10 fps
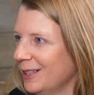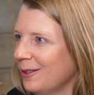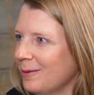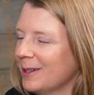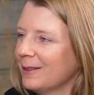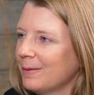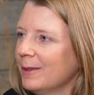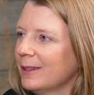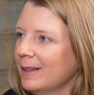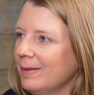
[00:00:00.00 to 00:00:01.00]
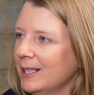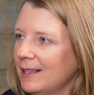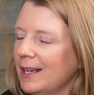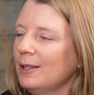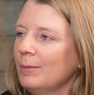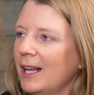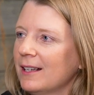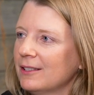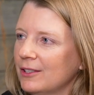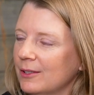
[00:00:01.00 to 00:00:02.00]
you know, where, where they, we tagged them
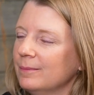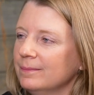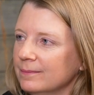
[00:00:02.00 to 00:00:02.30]
last year.